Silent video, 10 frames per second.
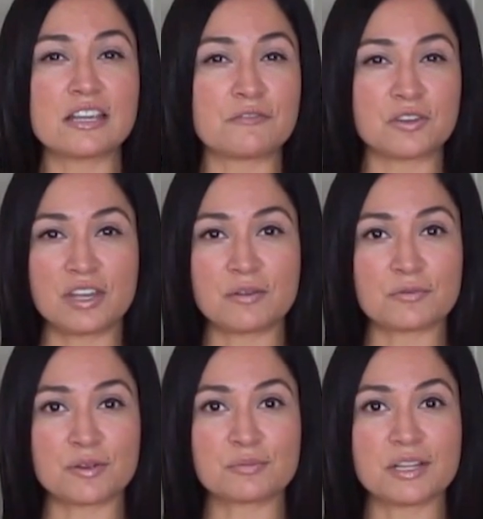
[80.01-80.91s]
If you hit
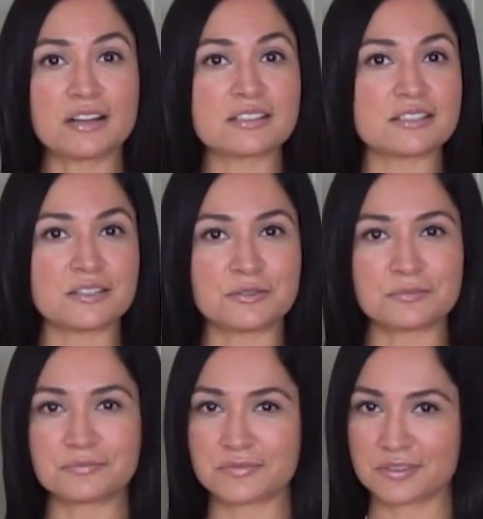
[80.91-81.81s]
roadblocks and
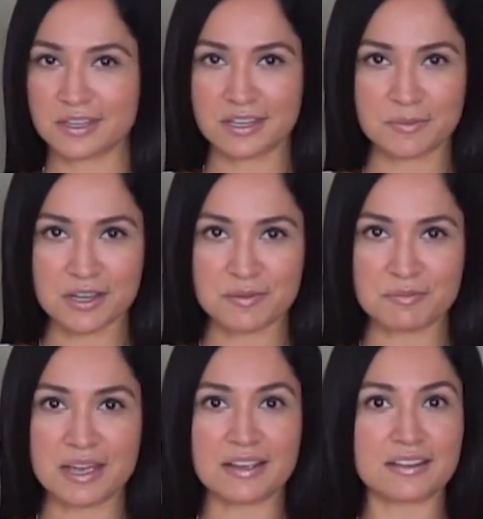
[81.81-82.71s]
you keep
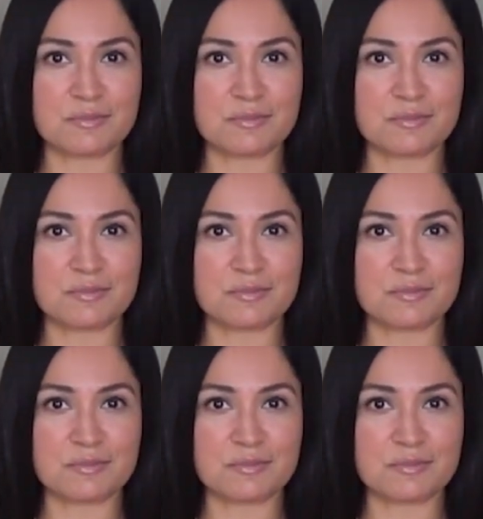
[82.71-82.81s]
coming back,